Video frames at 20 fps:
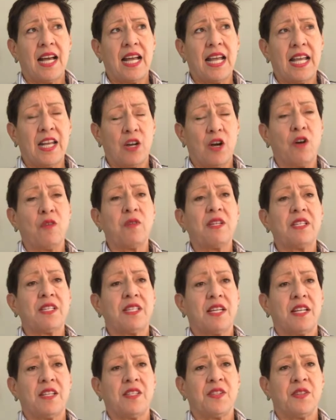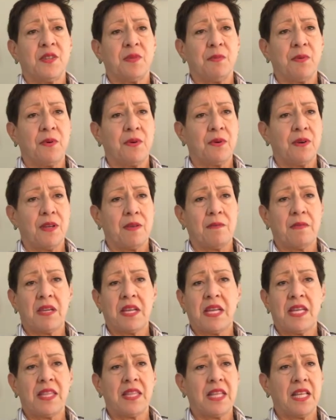it always stays in the poem,
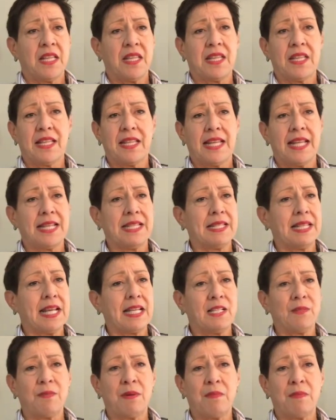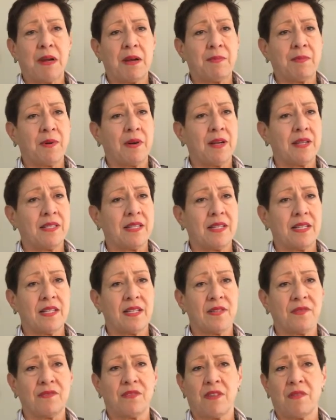and that's been my
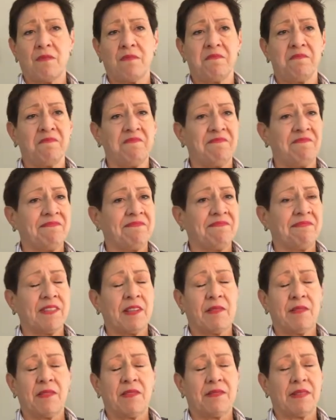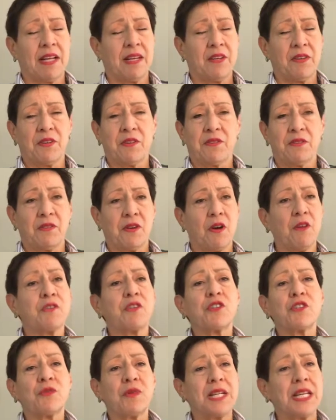process from, I don't know, over
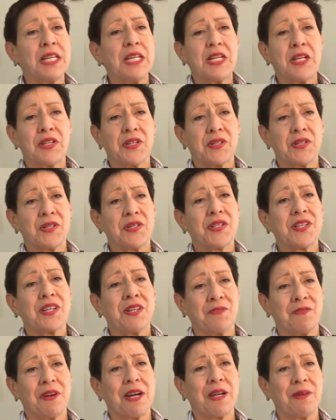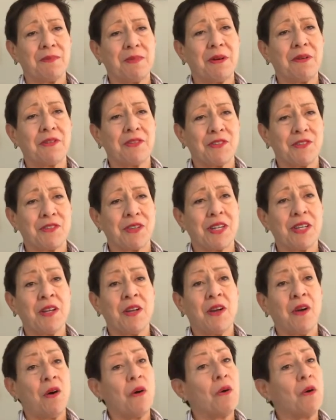20 years in writing poetry,
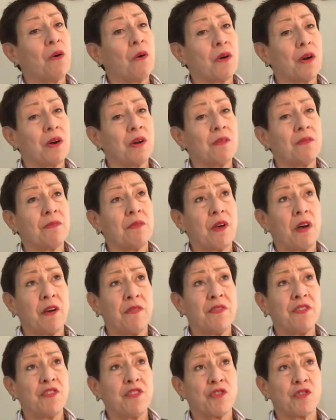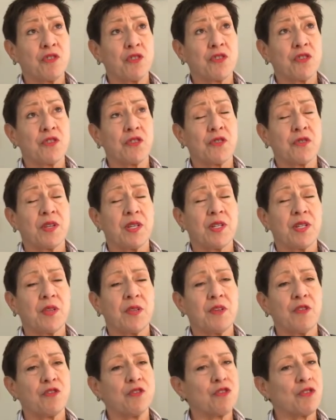or often short stories,
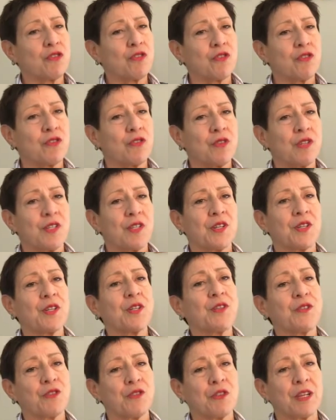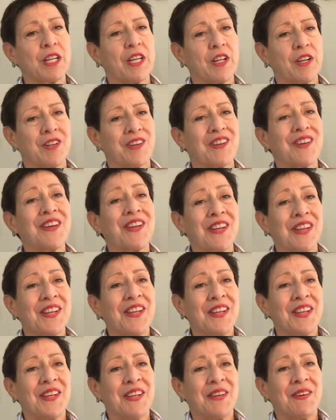although short stories are a little trickier
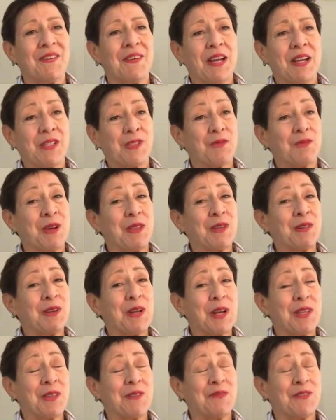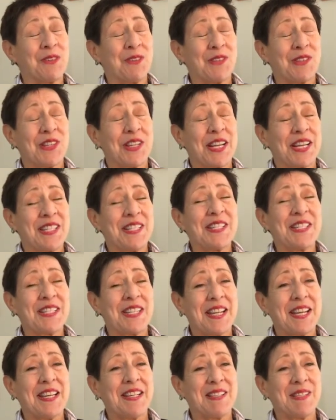as whether or not the first line
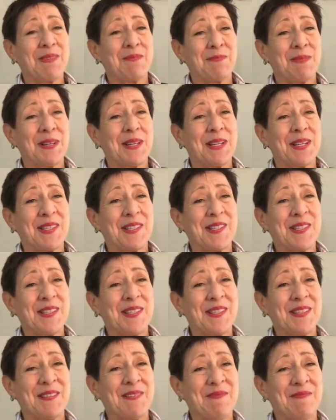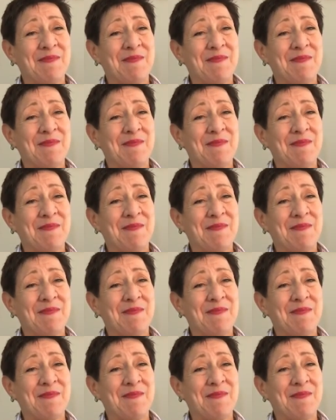stays in place.